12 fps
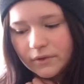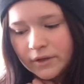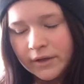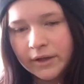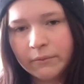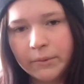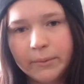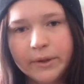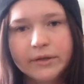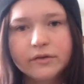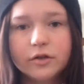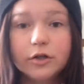and then we
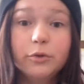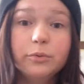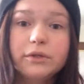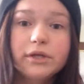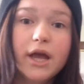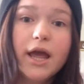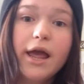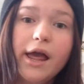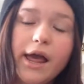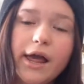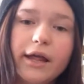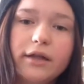went to Luke,
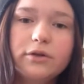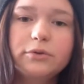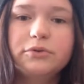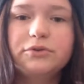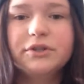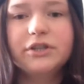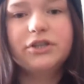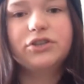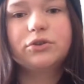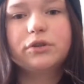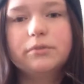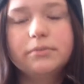and Luke was really
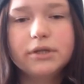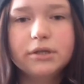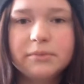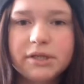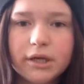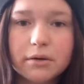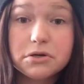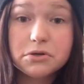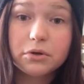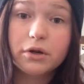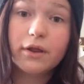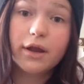short, but I mean, I was
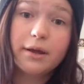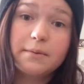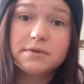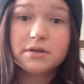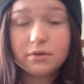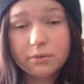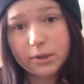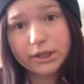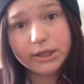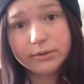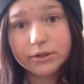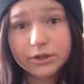shorter than him, so it
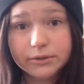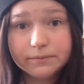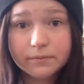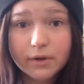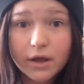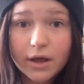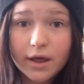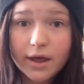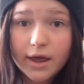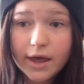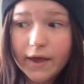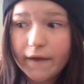worked out good.
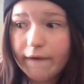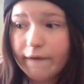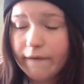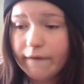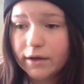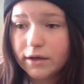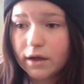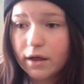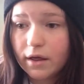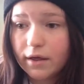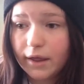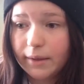And
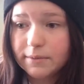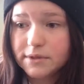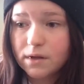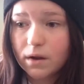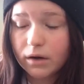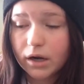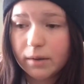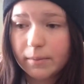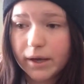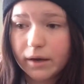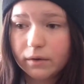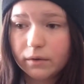he was talking
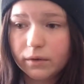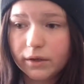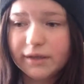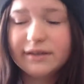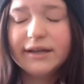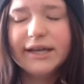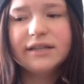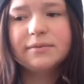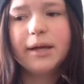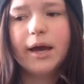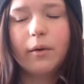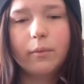about, he asked
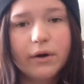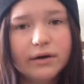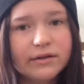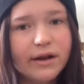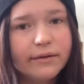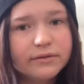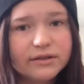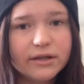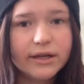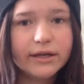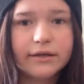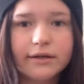me how I was, and I
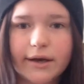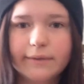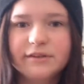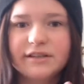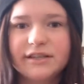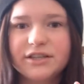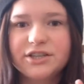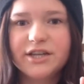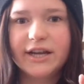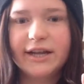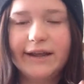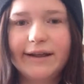was like
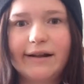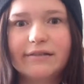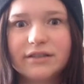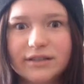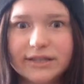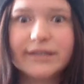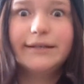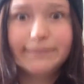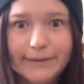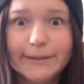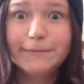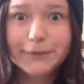shaking, and I was like,
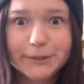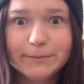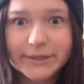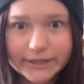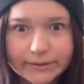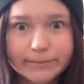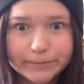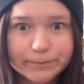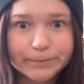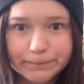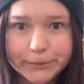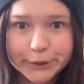"I'm good, man. I'm
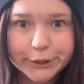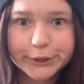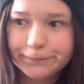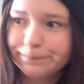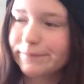pretty good."